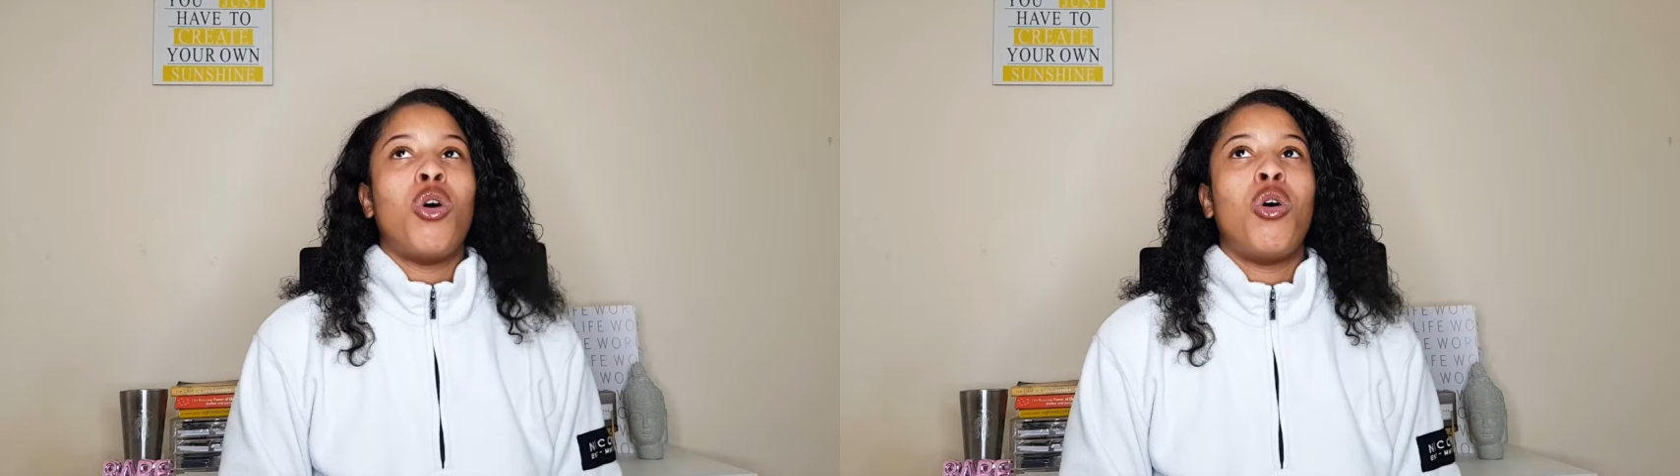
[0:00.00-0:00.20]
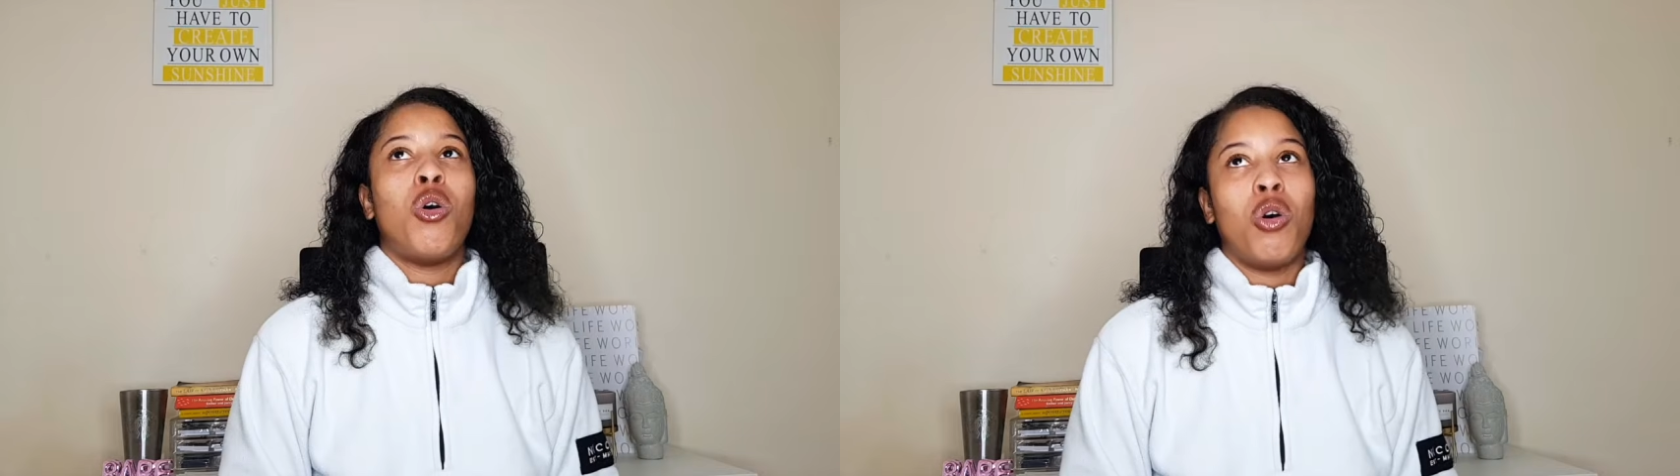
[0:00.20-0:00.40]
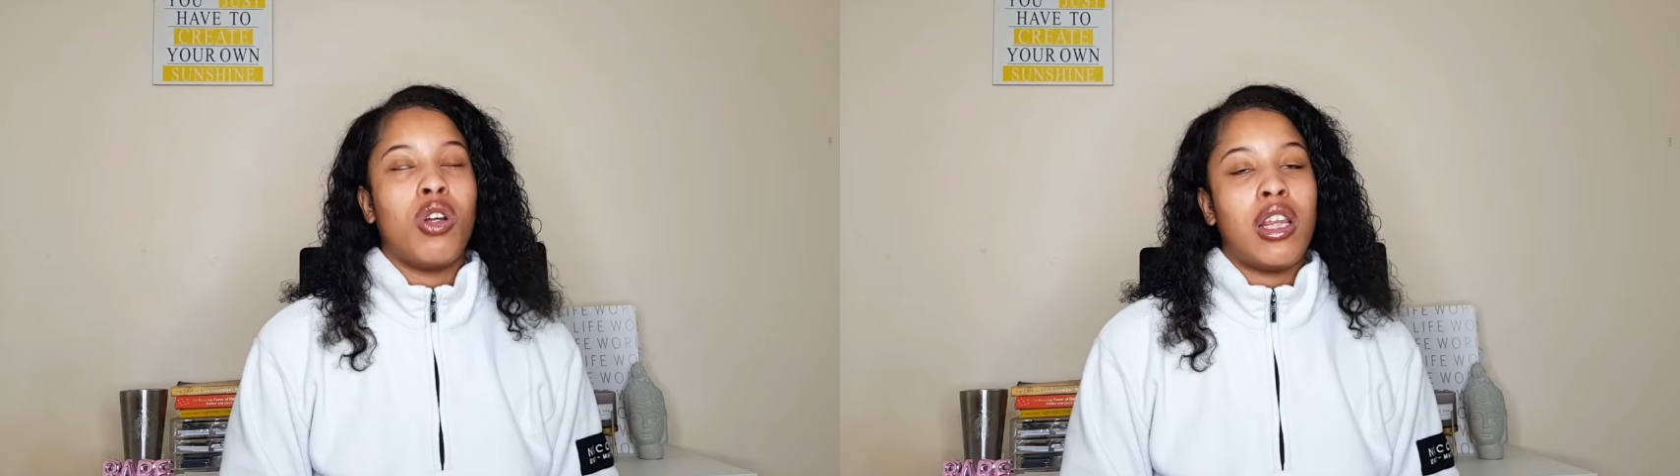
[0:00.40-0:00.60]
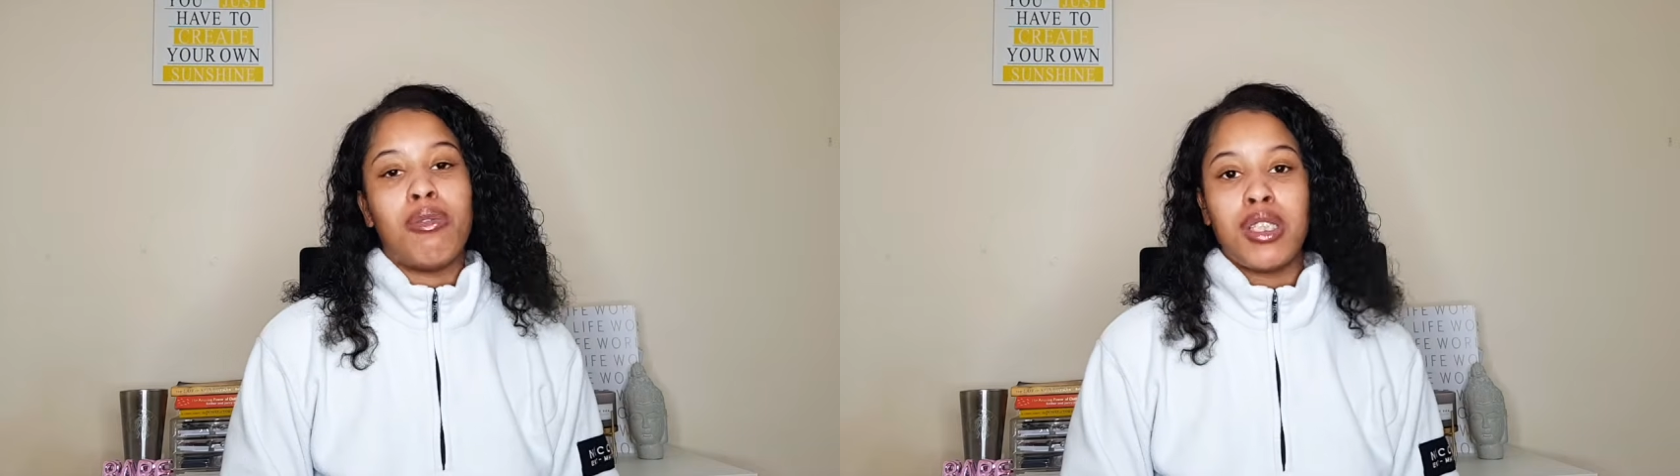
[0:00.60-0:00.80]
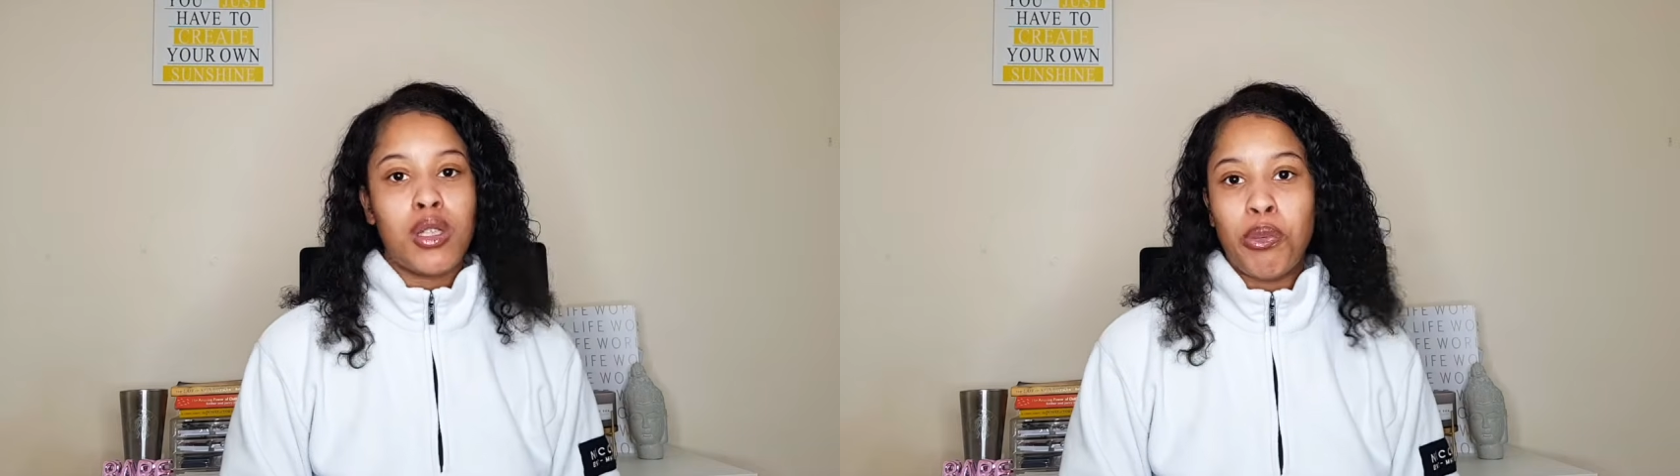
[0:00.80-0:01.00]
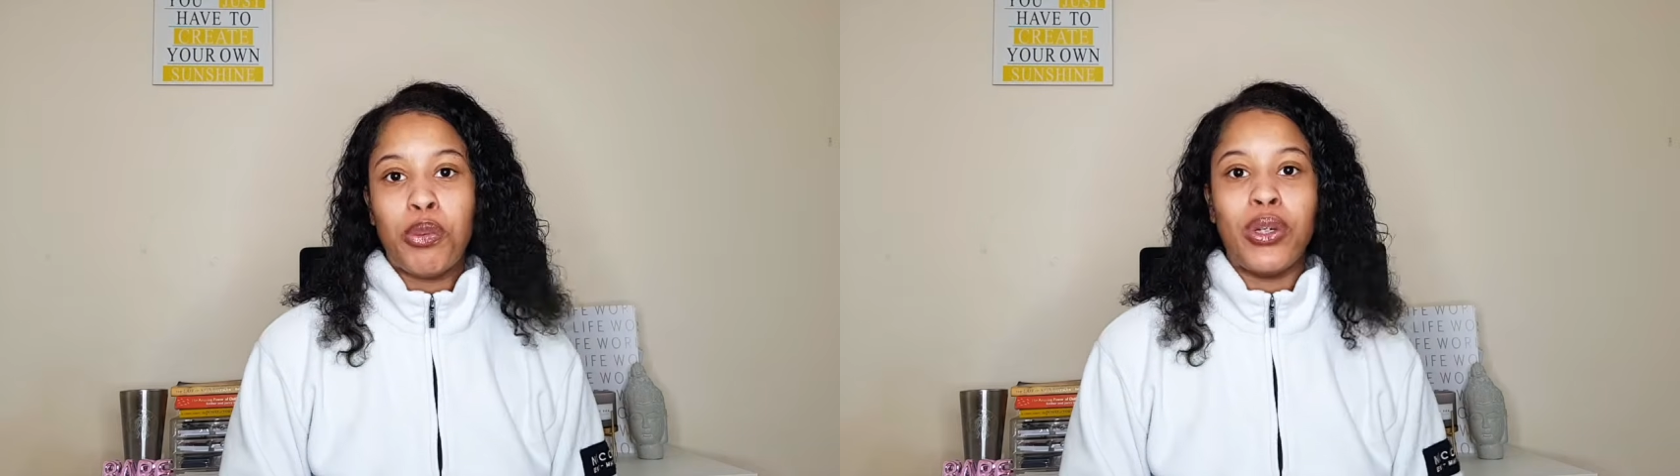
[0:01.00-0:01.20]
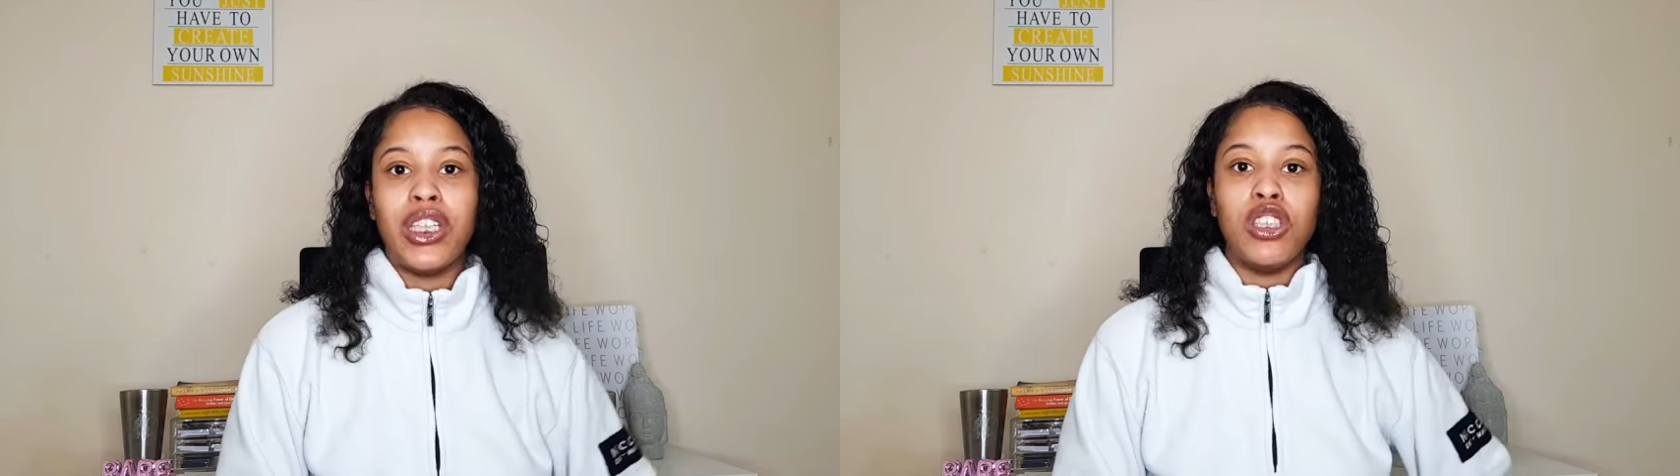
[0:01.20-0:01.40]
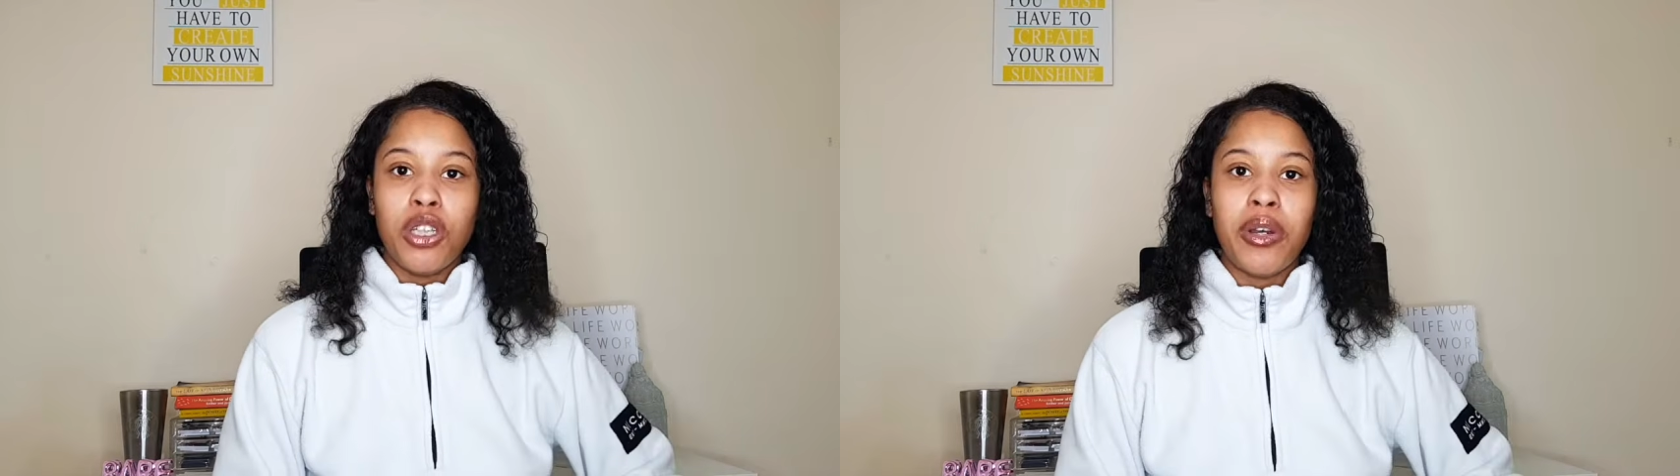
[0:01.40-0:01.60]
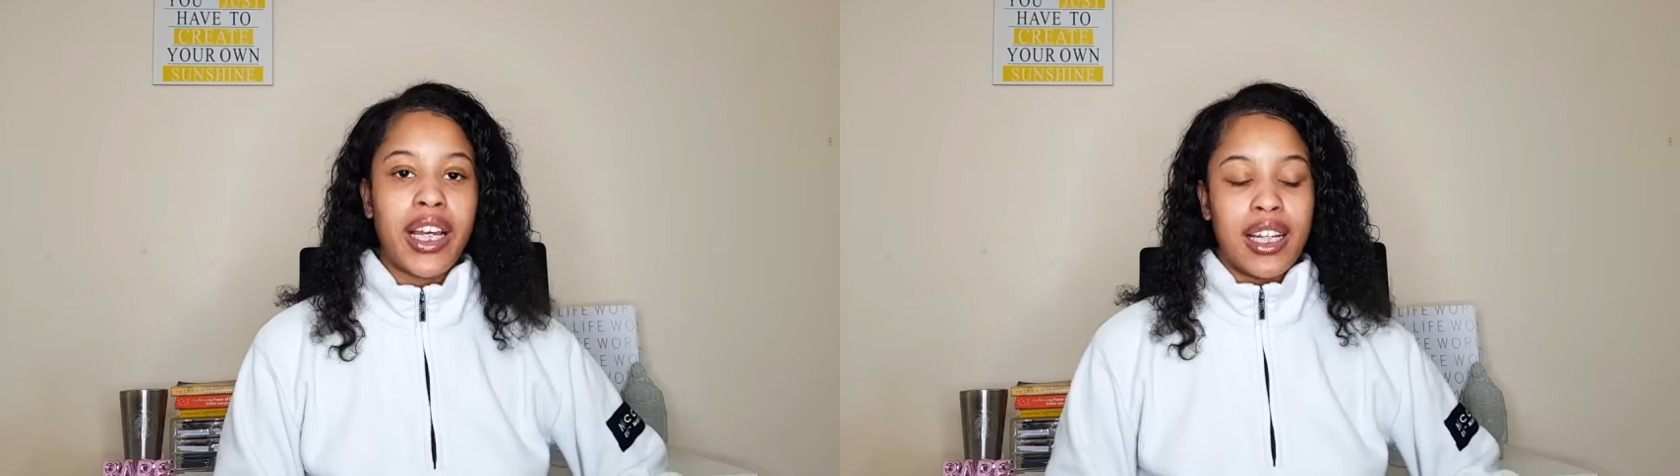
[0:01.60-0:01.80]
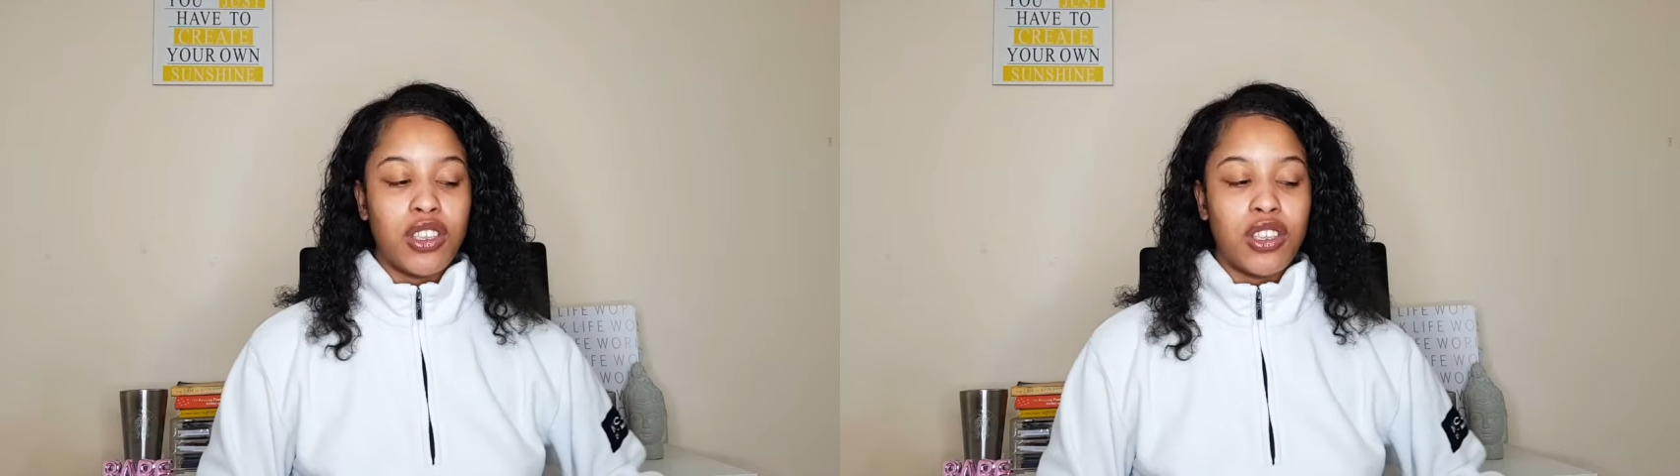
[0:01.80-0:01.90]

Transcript: or there was no point in doing it.